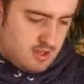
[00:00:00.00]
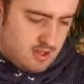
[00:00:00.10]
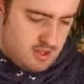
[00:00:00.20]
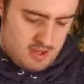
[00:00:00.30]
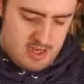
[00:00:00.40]

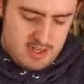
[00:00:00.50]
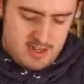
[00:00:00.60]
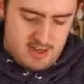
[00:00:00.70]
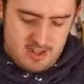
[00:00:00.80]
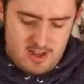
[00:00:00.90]
It
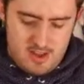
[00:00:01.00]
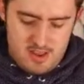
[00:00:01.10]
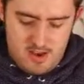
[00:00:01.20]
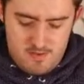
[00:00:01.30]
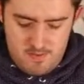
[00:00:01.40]
did.
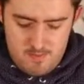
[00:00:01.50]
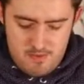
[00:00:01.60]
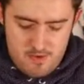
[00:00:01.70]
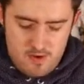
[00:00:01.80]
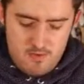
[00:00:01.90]
They've
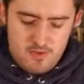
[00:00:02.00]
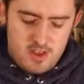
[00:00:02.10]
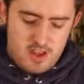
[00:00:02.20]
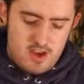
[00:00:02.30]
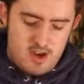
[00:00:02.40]
improved
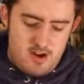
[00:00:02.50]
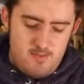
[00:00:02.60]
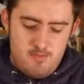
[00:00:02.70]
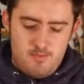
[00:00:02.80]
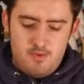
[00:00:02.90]

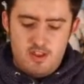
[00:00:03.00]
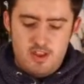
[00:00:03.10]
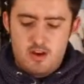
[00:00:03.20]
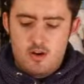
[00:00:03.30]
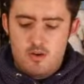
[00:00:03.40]
the
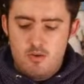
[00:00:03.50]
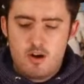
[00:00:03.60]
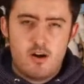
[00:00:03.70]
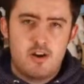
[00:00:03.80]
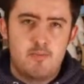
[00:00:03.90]
coal
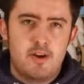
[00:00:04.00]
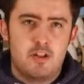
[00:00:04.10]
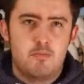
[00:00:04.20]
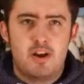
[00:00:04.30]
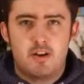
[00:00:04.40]
car in the middle,
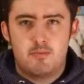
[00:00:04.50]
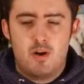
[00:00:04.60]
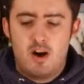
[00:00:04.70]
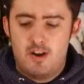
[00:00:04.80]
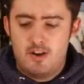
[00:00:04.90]
made it
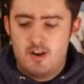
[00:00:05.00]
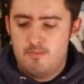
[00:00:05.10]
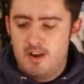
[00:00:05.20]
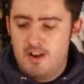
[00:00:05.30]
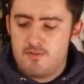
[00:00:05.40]
wider,
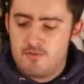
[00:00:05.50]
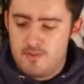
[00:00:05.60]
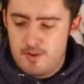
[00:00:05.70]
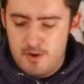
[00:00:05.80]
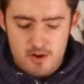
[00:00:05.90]
made it
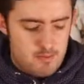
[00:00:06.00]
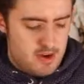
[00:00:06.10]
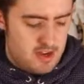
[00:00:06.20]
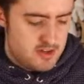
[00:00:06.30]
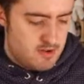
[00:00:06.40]
3
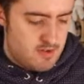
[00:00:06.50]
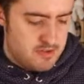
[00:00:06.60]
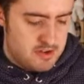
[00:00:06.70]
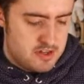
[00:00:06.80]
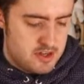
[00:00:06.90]
wheelbase rather
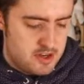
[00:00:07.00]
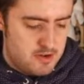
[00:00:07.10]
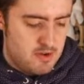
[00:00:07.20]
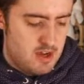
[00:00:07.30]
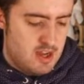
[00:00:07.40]
than 2.
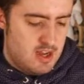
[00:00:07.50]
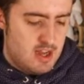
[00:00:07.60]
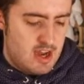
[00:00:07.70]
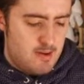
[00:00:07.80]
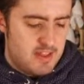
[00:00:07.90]

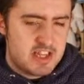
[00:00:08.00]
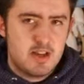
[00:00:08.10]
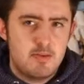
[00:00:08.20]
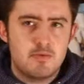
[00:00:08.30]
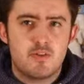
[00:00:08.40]
They
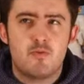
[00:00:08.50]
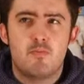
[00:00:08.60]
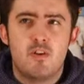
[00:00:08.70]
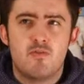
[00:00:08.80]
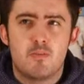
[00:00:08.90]
seem to have
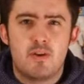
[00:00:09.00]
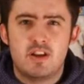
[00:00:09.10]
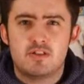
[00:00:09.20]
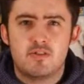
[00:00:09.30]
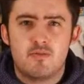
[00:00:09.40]
removed the
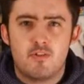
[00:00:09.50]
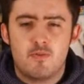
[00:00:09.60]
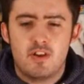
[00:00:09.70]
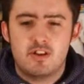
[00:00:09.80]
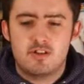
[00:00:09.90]
piston rod
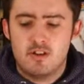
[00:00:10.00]
feature,